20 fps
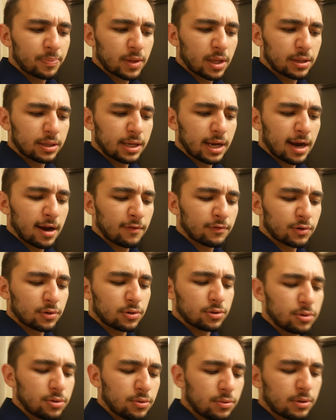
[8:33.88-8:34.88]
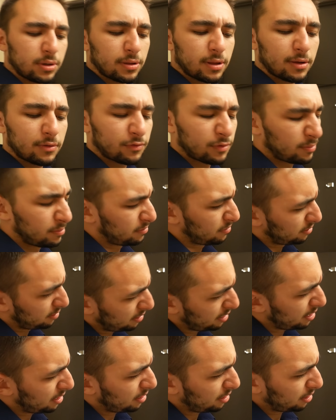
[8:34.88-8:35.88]
in the afternoon, and then from
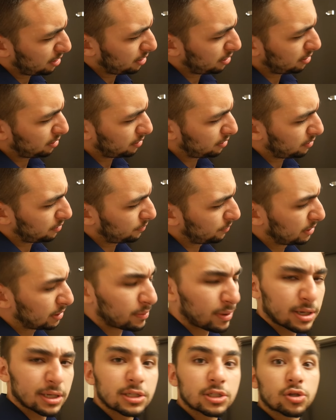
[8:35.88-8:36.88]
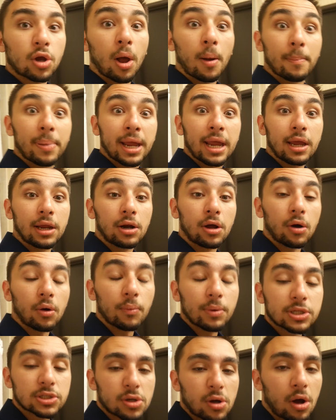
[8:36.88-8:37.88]
there we went and saw a panel.
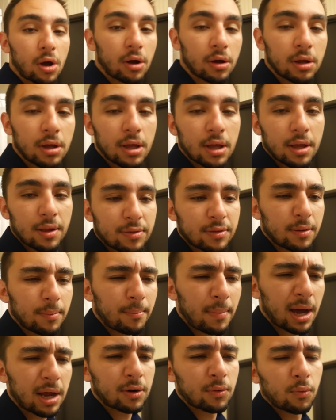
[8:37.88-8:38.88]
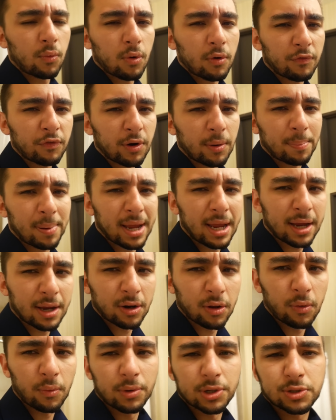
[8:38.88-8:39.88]
We saw the Modern Warfare
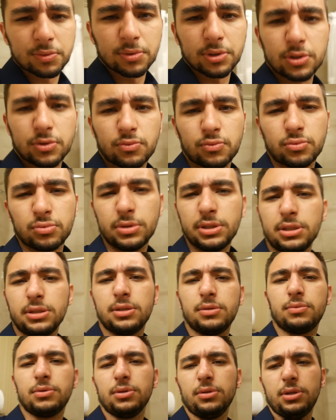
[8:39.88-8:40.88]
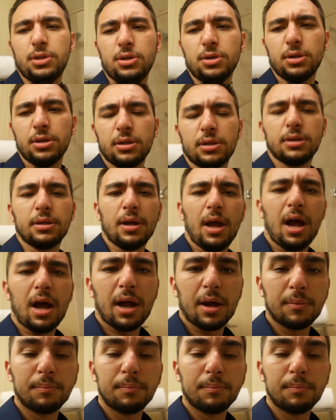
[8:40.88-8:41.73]
panel, which was really good.